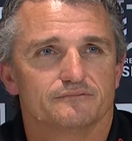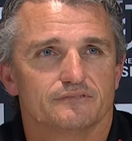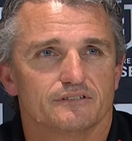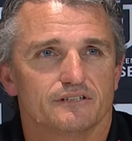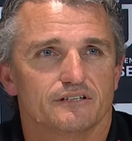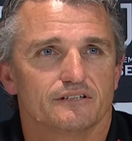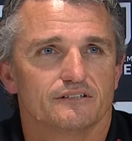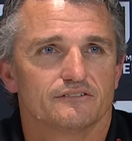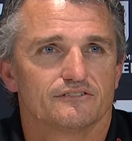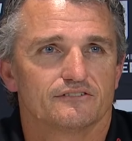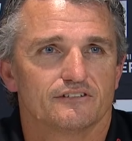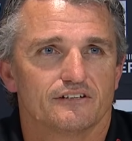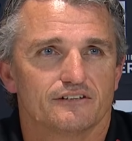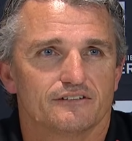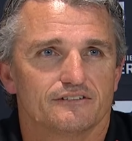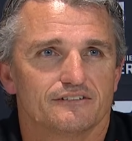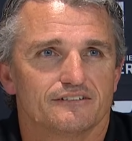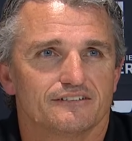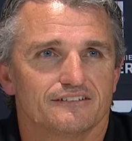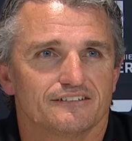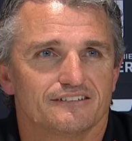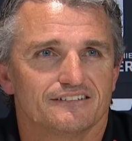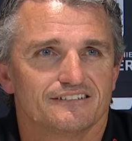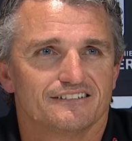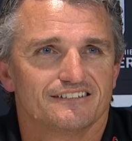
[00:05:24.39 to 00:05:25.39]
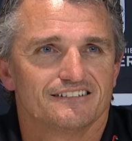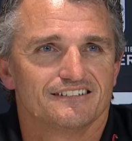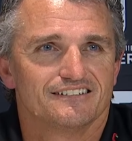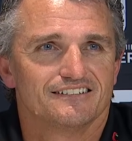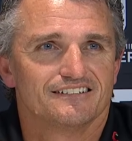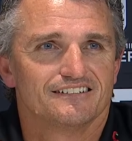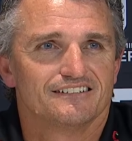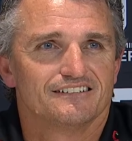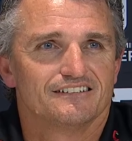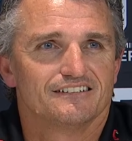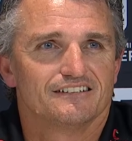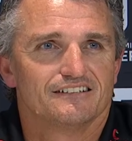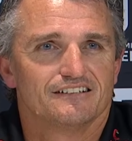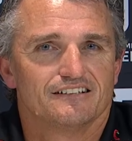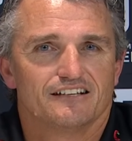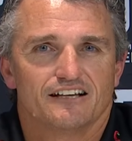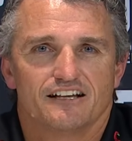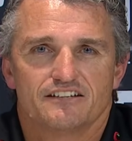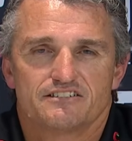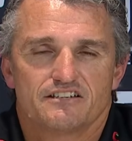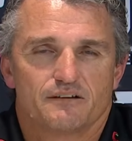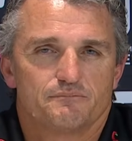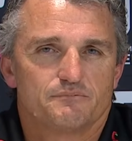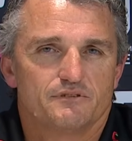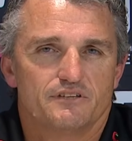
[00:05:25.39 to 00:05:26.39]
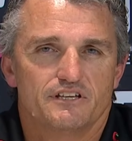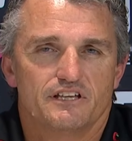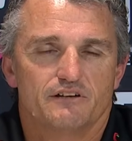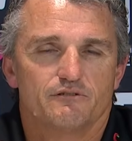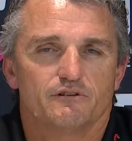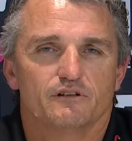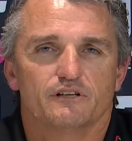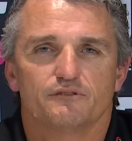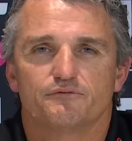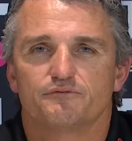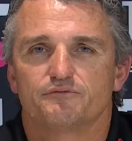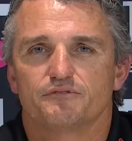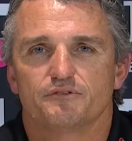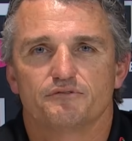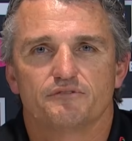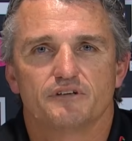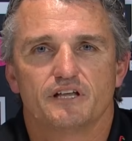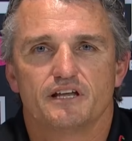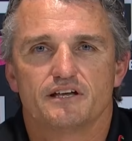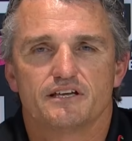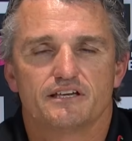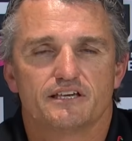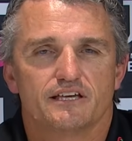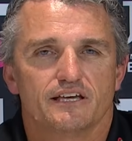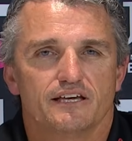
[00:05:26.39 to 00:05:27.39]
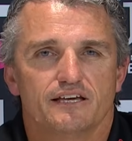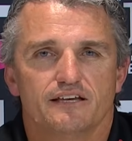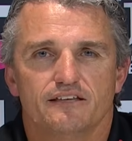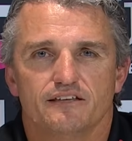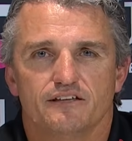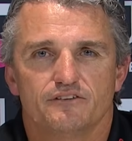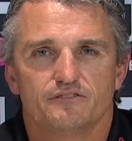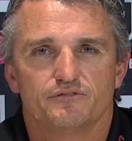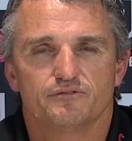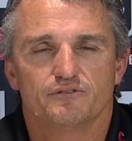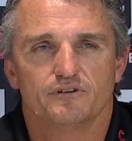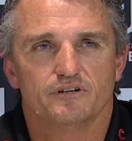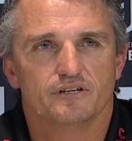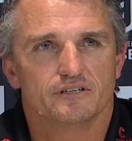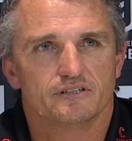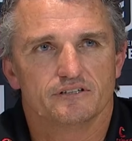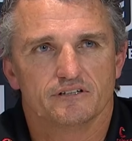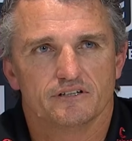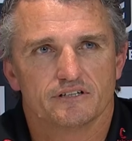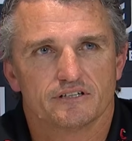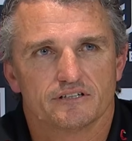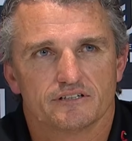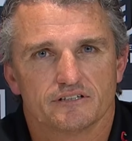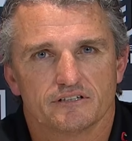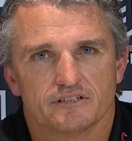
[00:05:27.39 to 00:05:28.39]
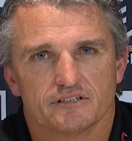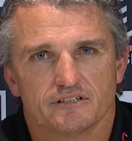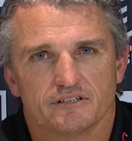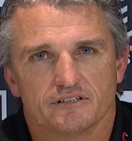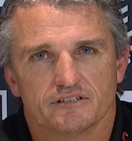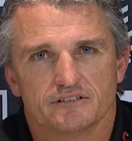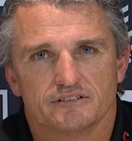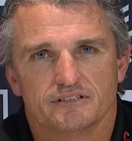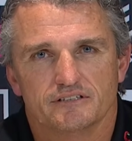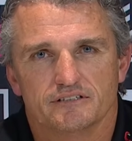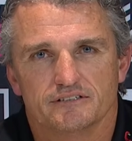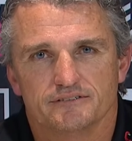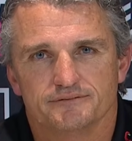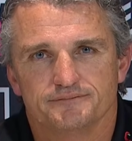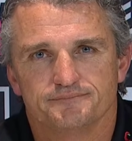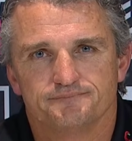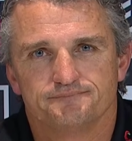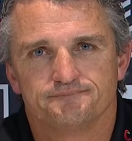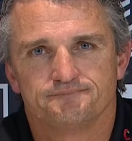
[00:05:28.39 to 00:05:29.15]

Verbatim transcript: Yeah. So that's up to the NRL. If, if they don't care, that's fine. Like yeah, you know.